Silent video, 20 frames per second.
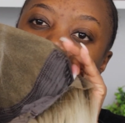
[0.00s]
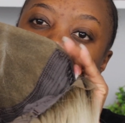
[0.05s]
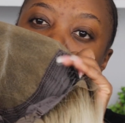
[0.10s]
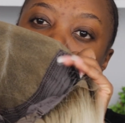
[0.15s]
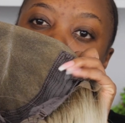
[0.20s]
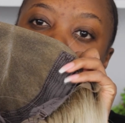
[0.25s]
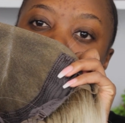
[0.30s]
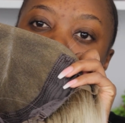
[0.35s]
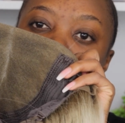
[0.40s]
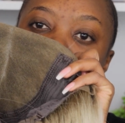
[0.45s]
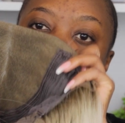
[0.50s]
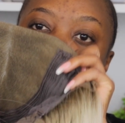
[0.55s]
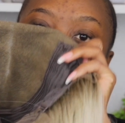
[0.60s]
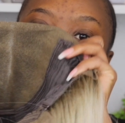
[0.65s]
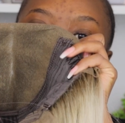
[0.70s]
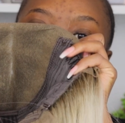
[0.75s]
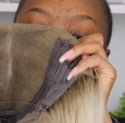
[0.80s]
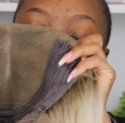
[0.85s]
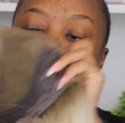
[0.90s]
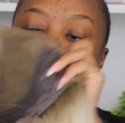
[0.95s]
1, 2,
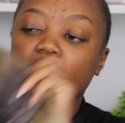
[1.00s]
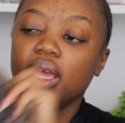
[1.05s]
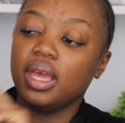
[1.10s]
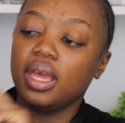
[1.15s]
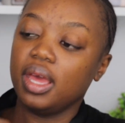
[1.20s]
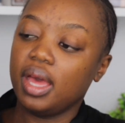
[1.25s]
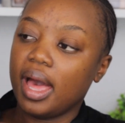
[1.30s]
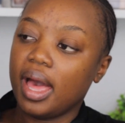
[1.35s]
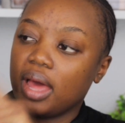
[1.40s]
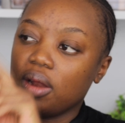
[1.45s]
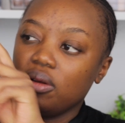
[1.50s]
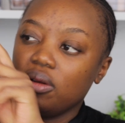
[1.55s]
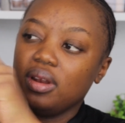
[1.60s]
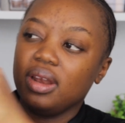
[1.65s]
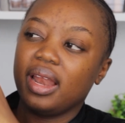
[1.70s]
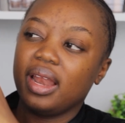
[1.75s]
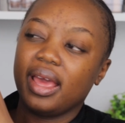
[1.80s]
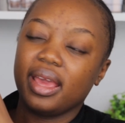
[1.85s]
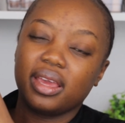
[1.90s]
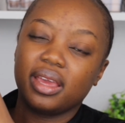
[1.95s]
3. I don't
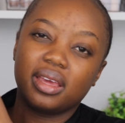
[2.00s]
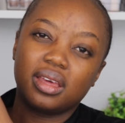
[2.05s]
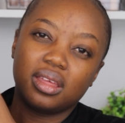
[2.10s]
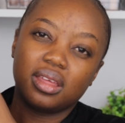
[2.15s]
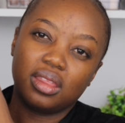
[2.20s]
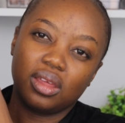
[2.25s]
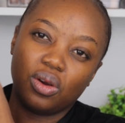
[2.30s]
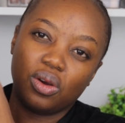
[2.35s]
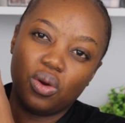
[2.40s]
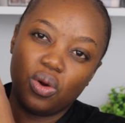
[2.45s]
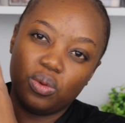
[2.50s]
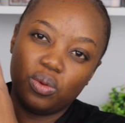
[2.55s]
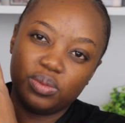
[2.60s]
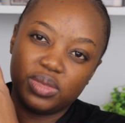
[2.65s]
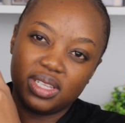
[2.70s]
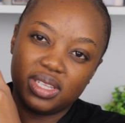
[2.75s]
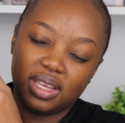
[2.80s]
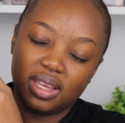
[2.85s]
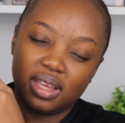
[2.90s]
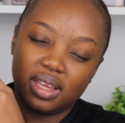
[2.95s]
like the combs
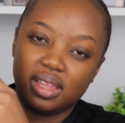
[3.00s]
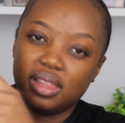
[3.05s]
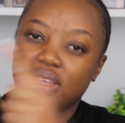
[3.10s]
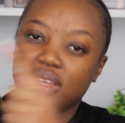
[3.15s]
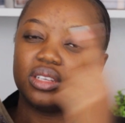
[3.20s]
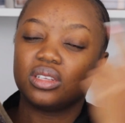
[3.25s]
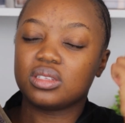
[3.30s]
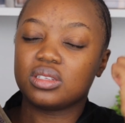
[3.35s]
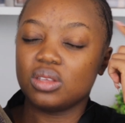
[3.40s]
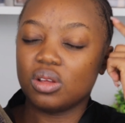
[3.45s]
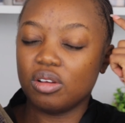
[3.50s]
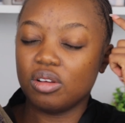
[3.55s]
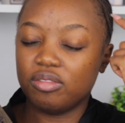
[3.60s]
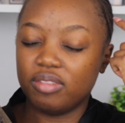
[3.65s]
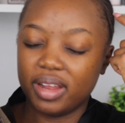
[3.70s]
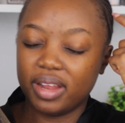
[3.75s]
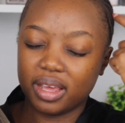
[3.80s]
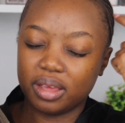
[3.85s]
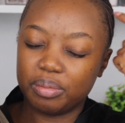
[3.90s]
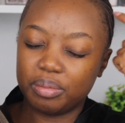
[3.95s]
here. They sort of
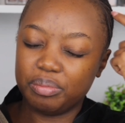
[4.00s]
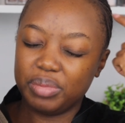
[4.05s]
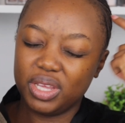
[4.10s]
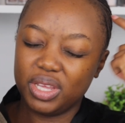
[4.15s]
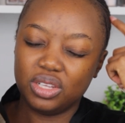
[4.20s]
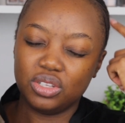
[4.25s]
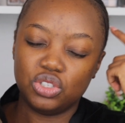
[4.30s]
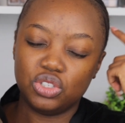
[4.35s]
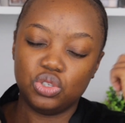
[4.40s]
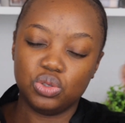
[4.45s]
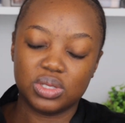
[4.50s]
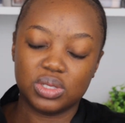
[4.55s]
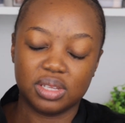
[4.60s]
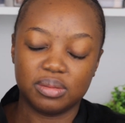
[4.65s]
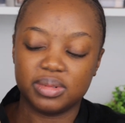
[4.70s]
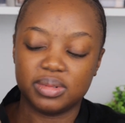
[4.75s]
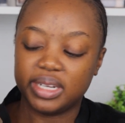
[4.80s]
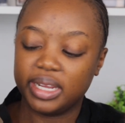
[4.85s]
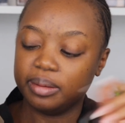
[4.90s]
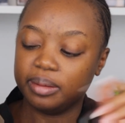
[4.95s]
like pinch you
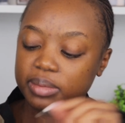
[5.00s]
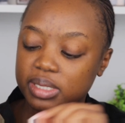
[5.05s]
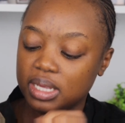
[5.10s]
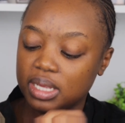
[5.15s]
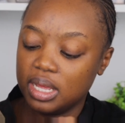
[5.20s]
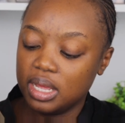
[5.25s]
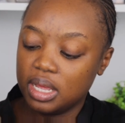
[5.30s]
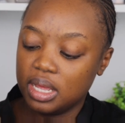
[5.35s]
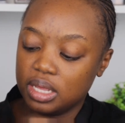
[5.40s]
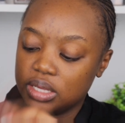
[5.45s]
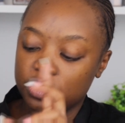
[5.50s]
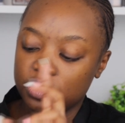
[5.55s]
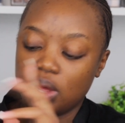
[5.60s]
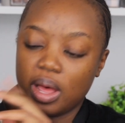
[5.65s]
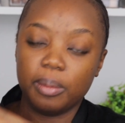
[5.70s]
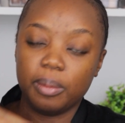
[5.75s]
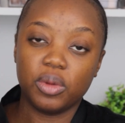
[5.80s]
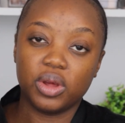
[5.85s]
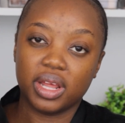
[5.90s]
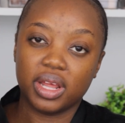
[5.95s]
sometimes, so
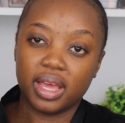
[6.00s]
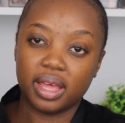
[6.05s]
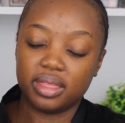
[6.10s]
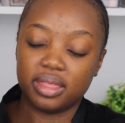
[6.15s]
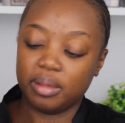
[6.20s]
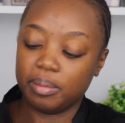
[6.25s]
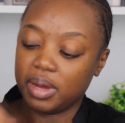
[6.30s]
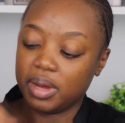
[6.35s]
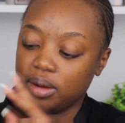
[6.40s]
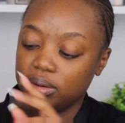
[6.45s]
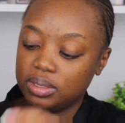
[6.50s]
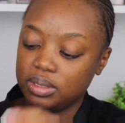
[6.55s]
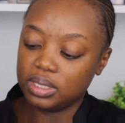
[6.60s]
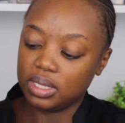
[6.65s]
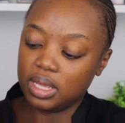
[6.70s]
I'm gonna cut them out.